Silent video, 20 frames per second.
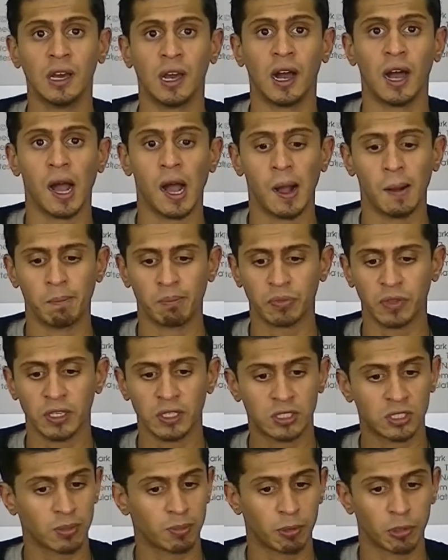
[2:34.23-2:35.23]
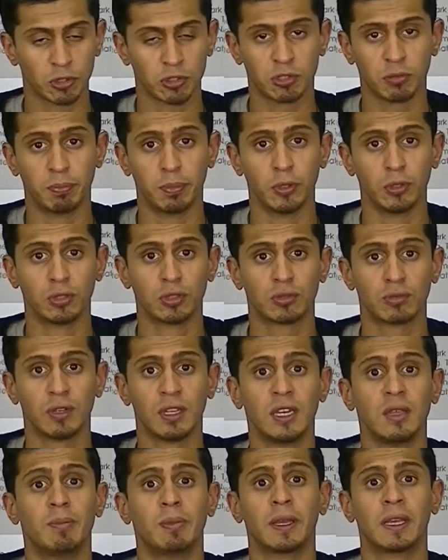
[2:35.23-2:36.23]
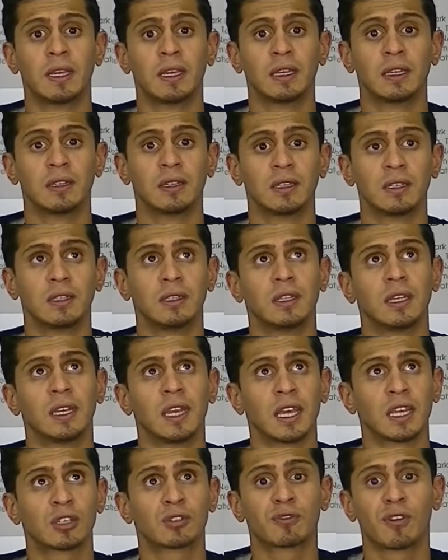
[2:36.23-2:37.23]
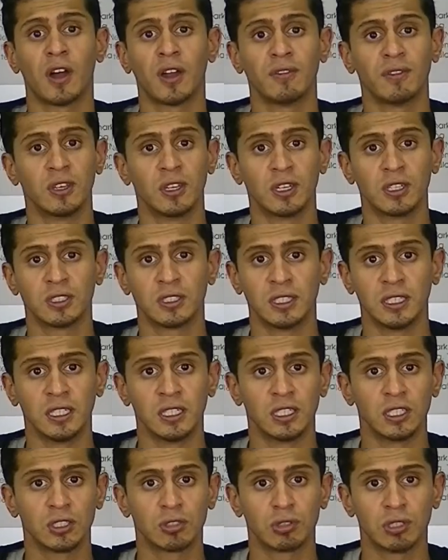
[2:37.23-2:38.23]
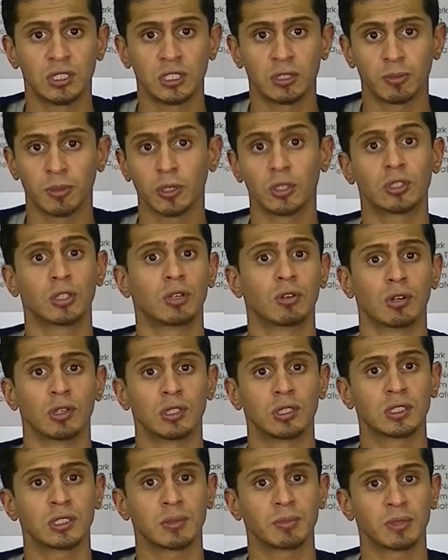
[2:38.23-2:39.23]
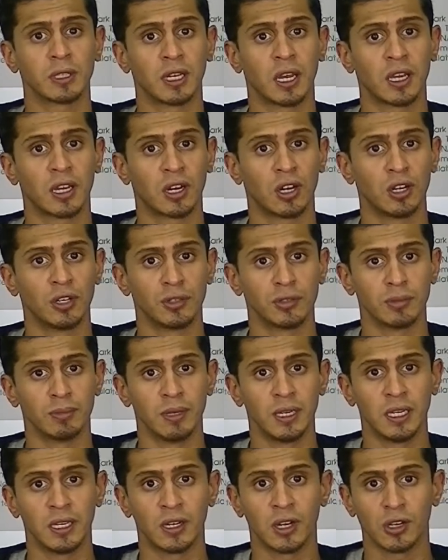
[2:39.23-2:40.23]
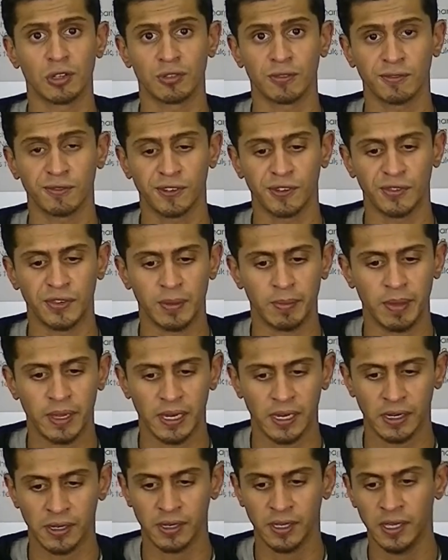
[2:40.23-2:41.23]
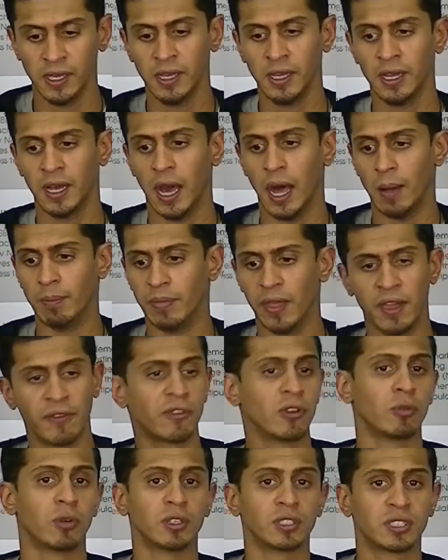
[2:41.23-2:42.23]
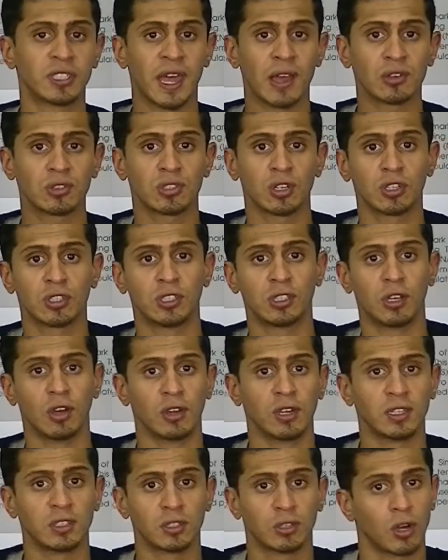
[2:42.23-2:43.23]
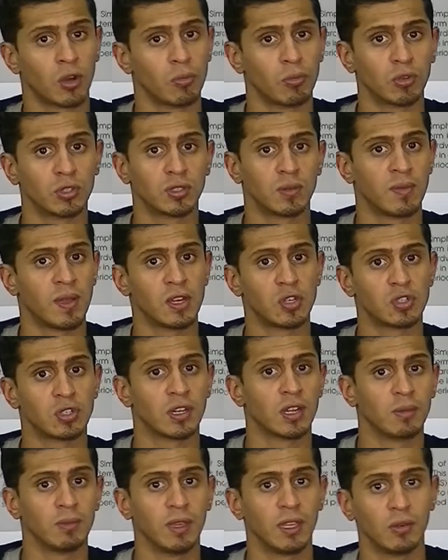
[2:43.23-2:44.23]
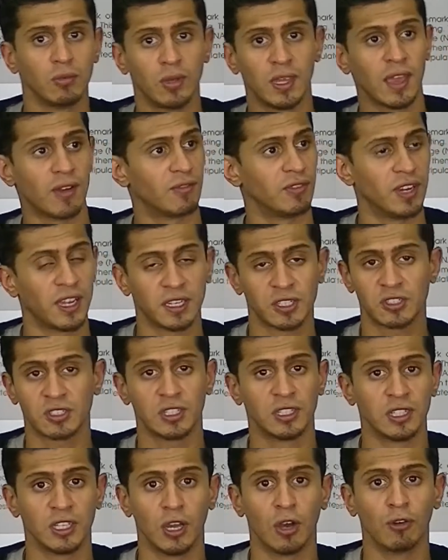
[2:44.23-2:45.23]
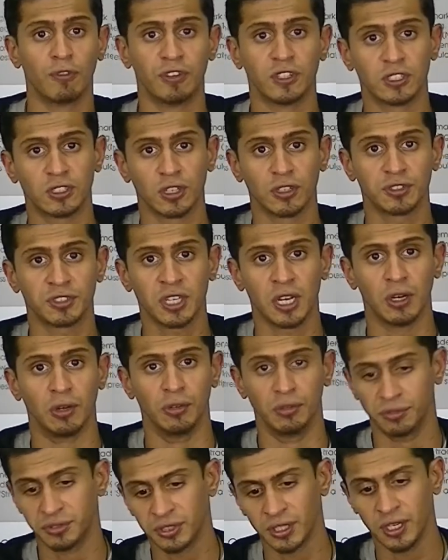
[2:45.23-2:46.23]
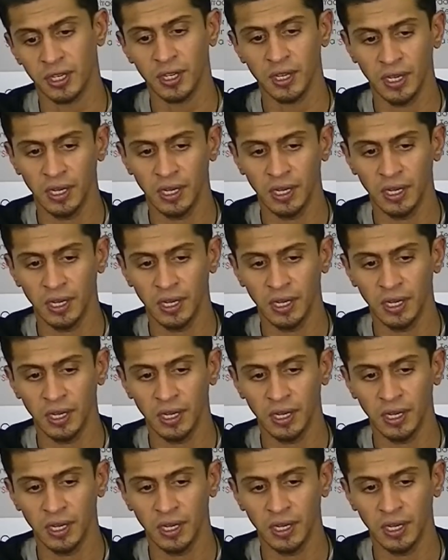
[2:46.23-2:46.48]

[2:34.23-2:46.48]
Um, it's supposed to boost really big in the next five years. The industry is supposed to grow to something like 100 million, 150 million. Um, everyone's now started going to home automation. I mean, we have nests in the office ourselves.